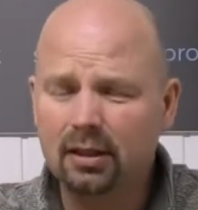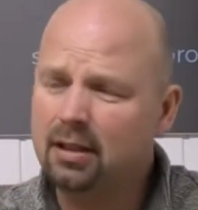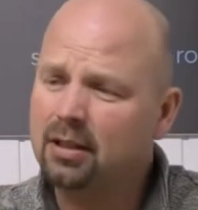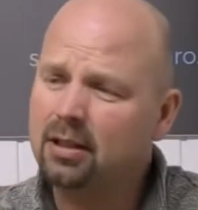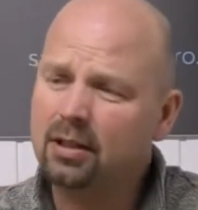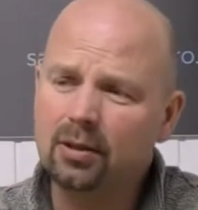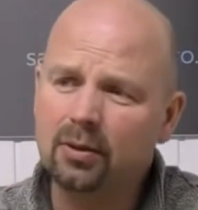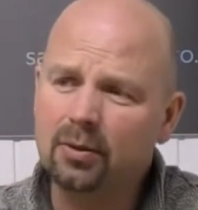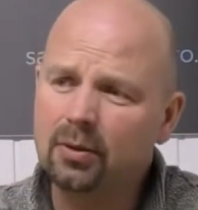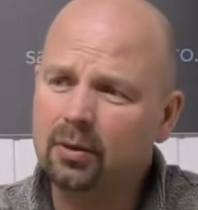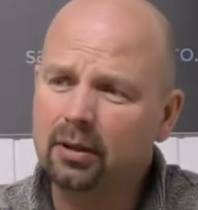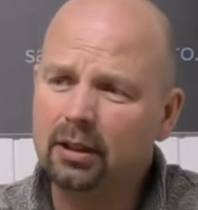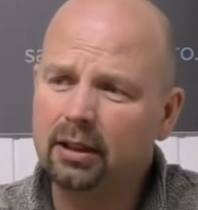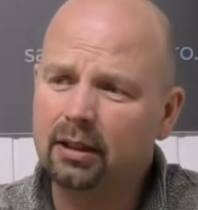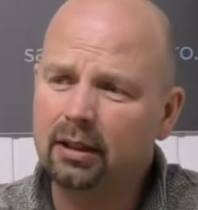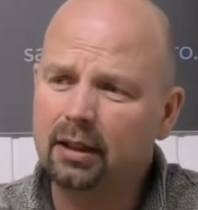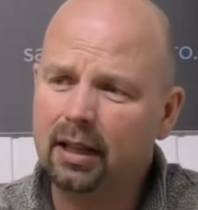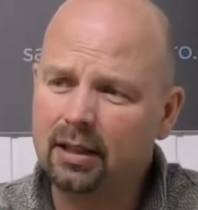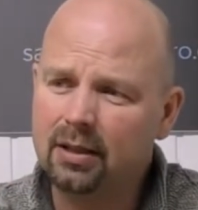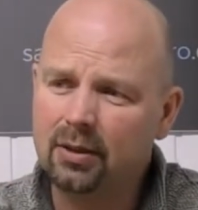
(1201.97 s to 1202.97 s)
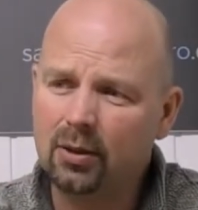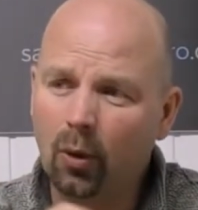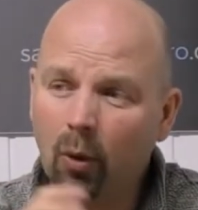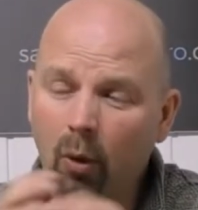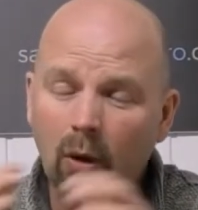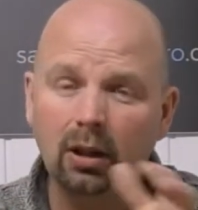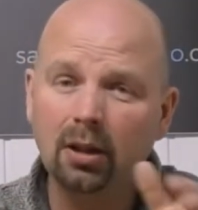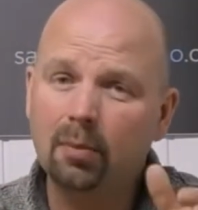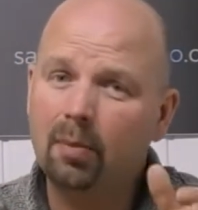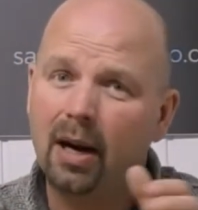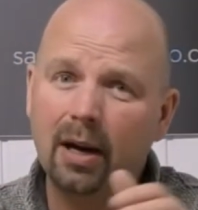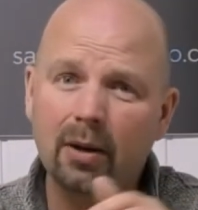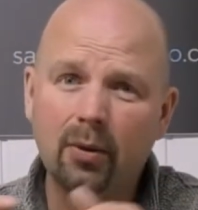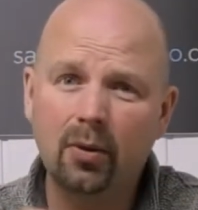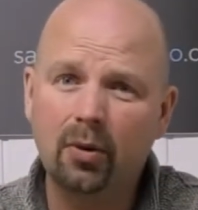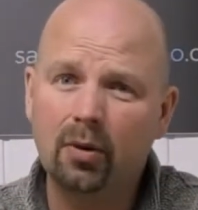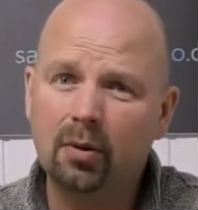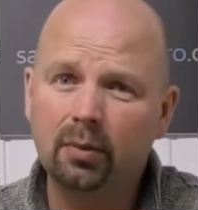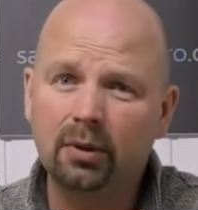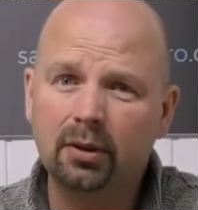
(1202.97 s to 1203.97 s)
slowly. That's all the
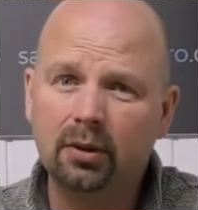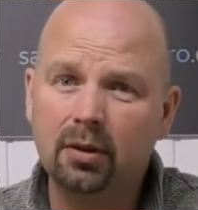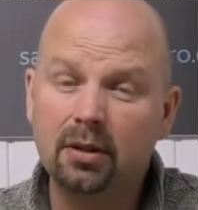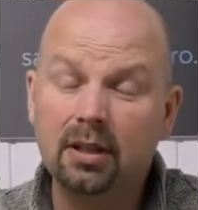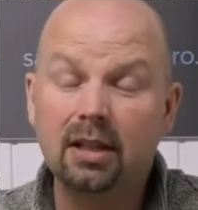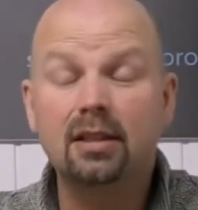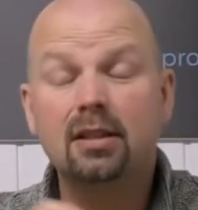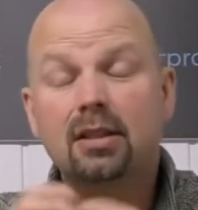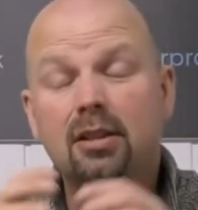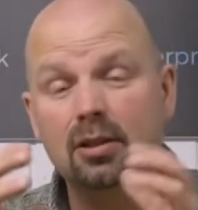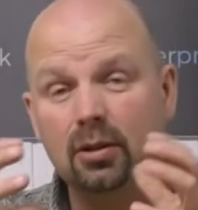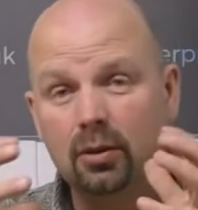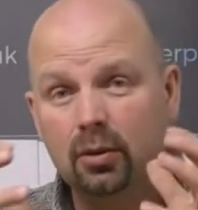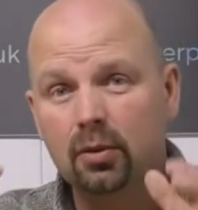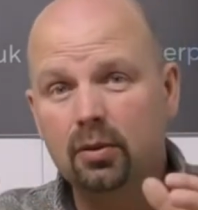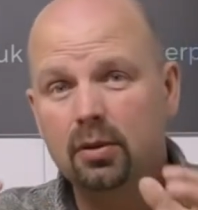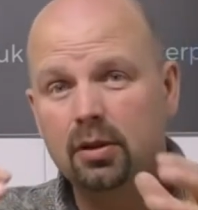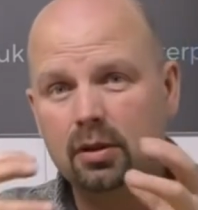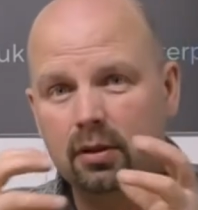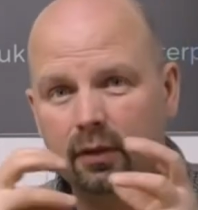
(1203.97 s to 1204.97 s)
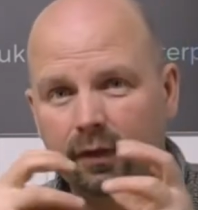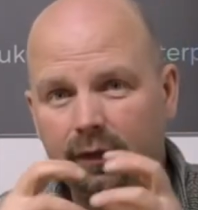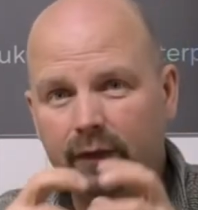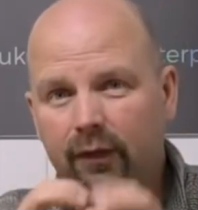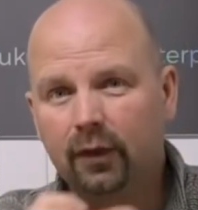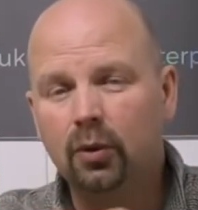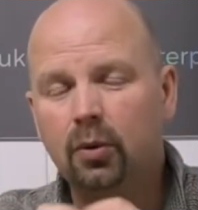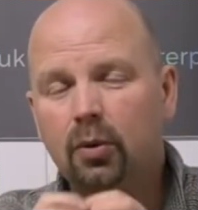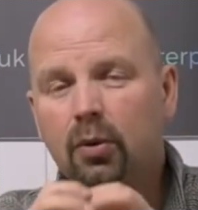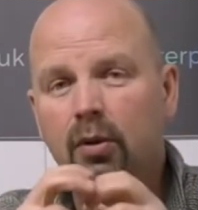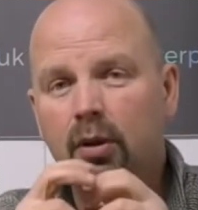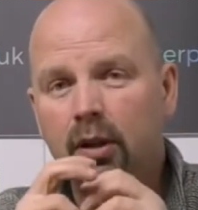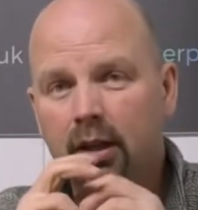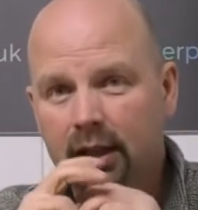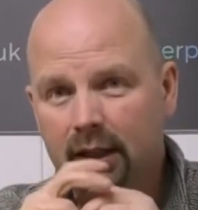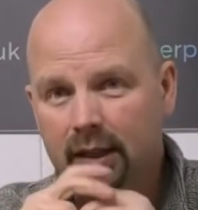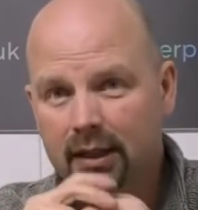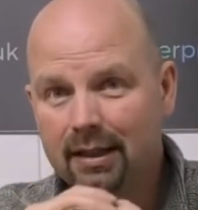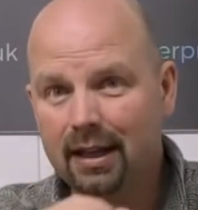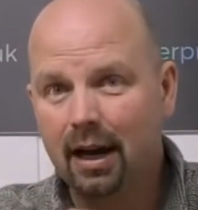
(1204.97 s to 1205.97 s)
biohome does. It slows the flow
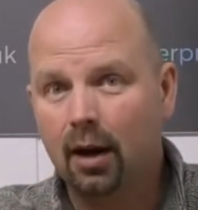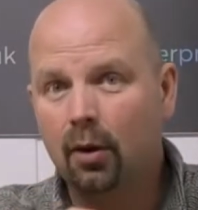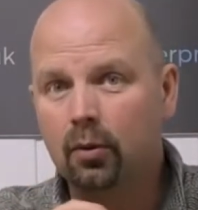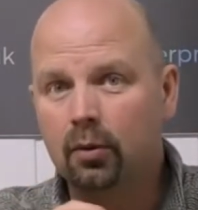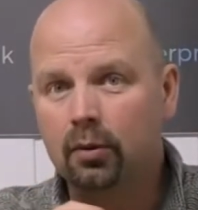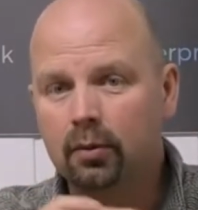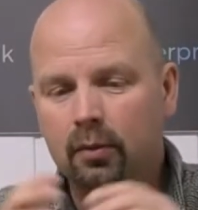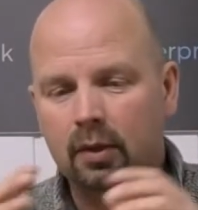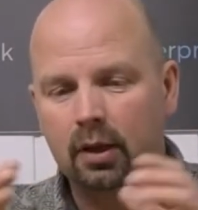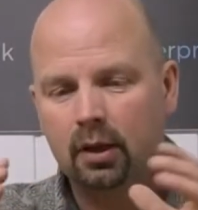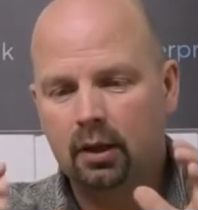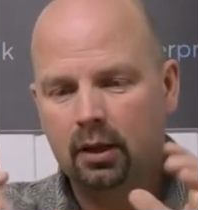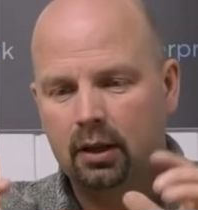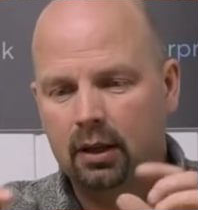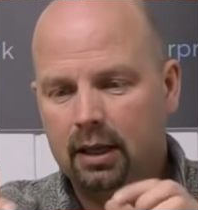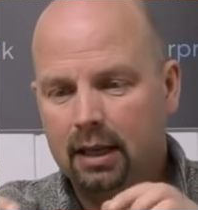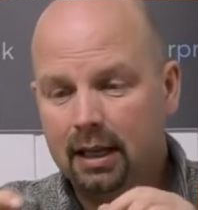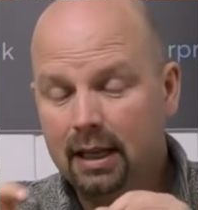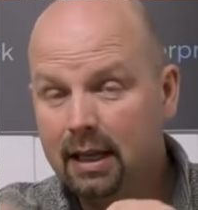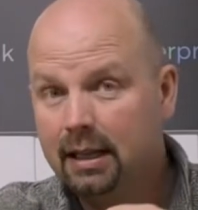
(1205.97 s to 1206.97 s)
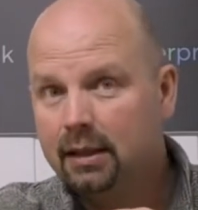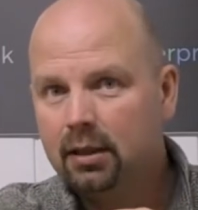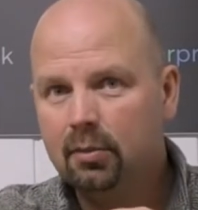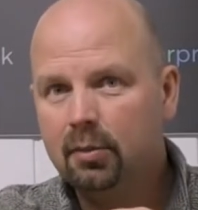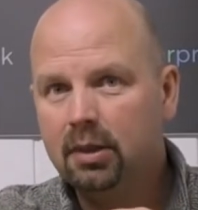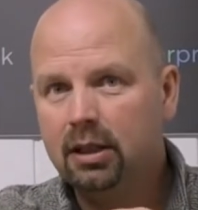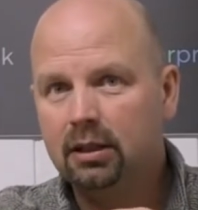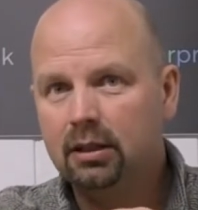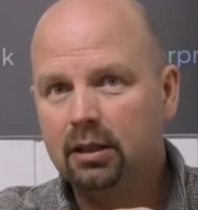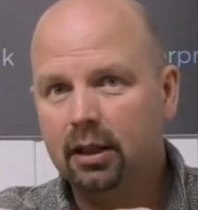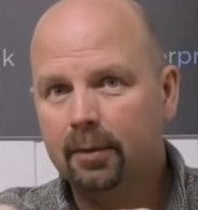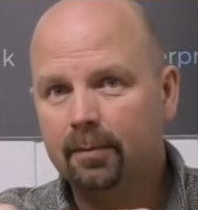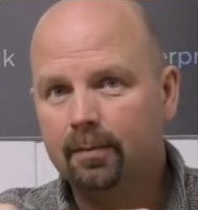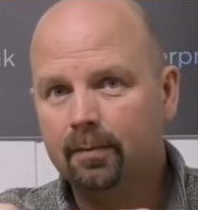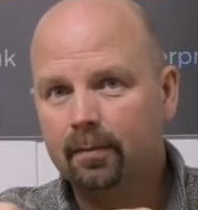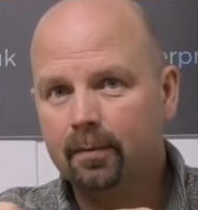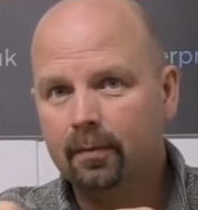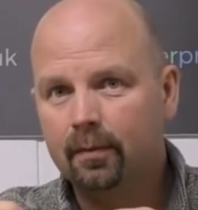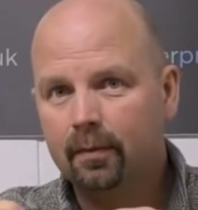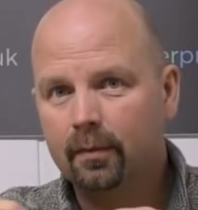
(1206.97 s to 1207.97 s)
down in the media.
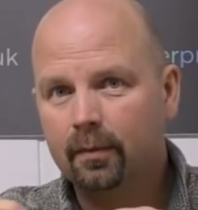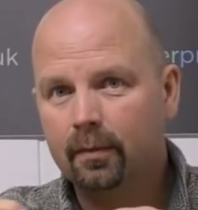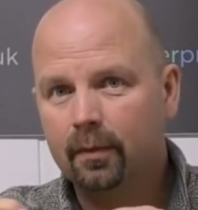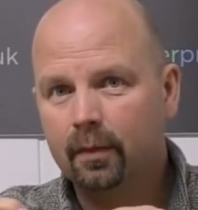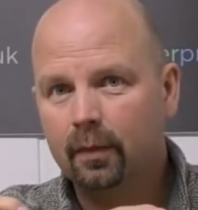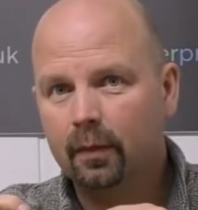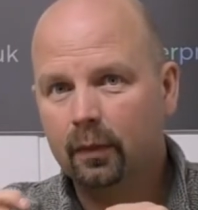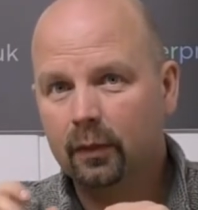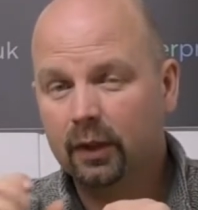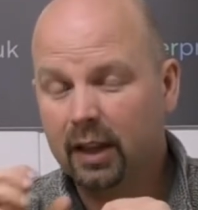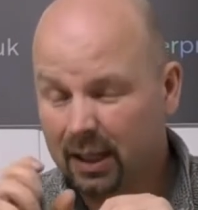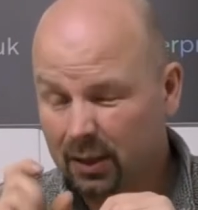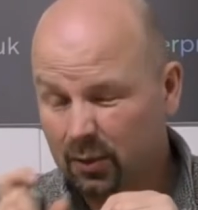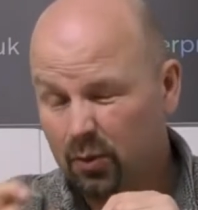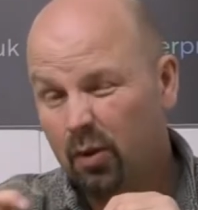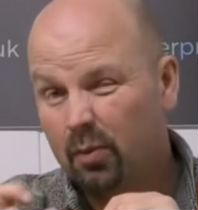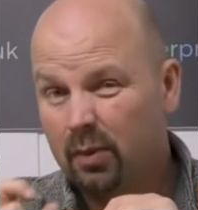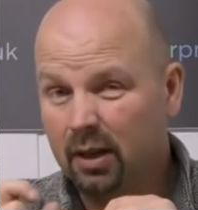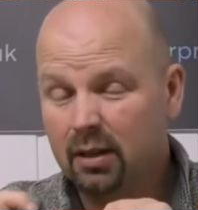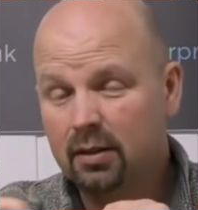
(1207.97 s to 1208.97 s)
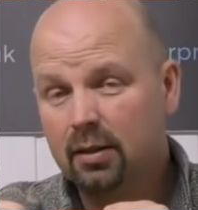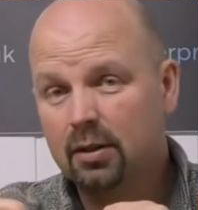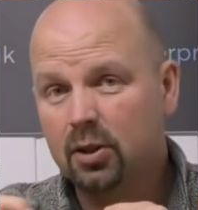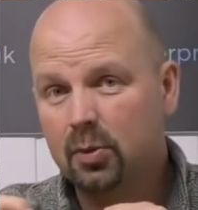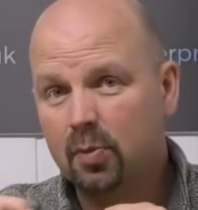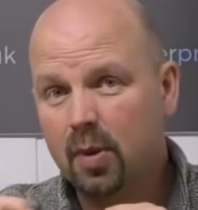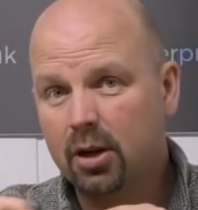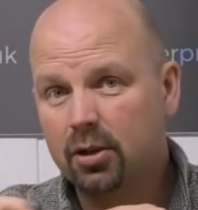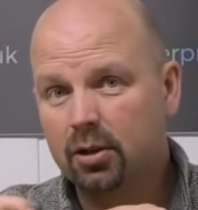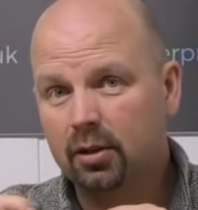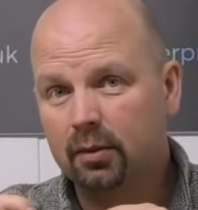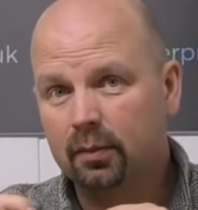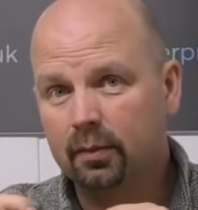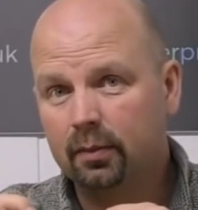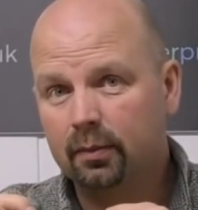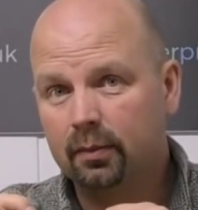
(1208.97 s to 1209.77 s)
That's what makes it special.